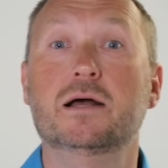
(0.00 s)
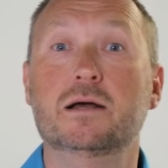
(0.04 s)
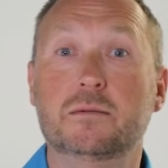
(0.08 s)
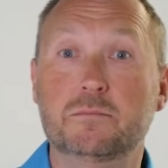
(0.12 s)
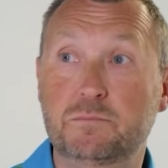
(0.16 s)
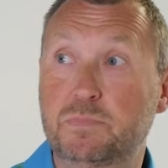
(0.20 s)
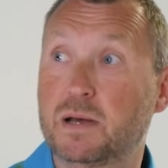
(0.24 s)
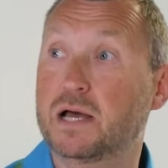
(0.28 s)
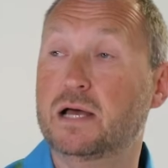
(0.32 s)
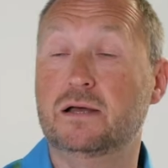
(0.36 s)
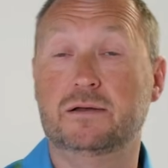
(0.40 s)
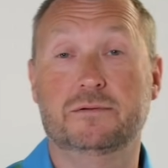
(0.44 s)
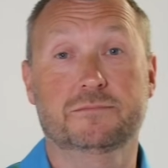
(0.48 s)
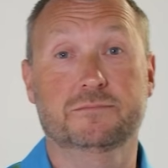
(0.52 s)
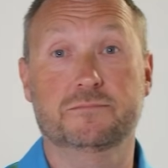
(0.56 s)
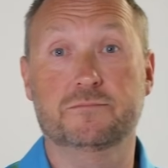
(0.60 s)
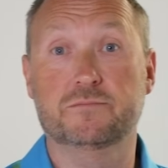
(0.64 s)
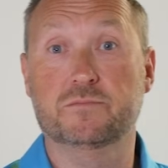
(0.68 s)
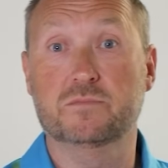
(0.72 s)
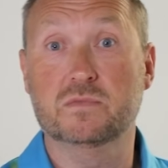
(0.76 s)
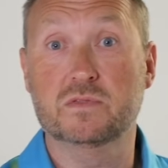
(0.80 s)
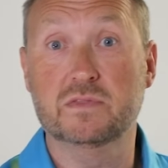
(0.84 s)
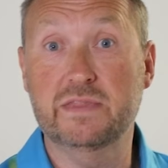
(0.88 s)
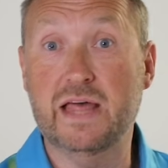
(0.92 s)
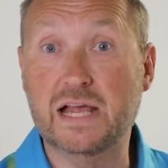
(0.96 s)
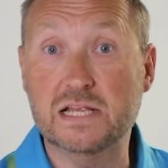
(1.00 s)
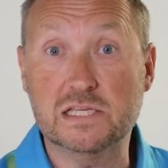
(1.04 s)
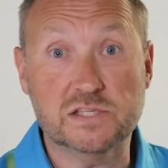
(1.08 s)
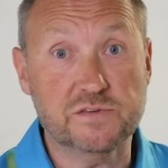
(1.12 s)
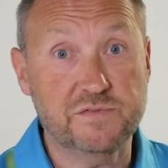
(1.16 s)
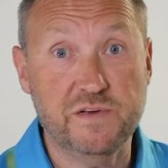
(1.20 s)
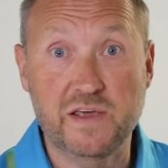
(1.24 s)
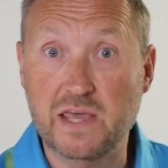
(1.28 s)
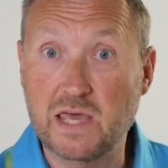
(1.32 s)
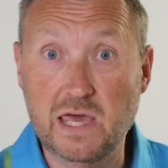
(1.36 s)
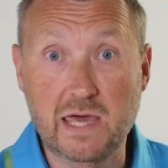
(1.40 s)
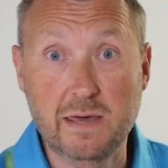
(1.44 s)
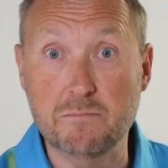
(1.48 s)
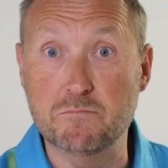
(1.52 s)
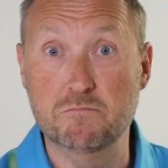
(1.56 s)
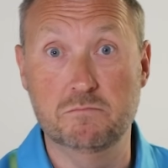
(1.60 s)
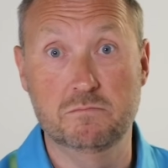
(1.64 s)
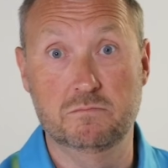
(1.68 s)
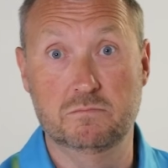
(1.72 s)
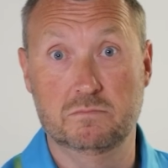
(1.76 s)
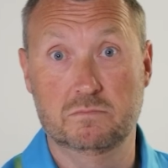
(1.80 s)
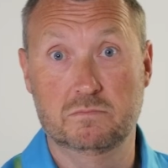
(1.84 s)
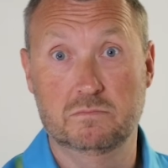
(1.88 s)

but that's for him.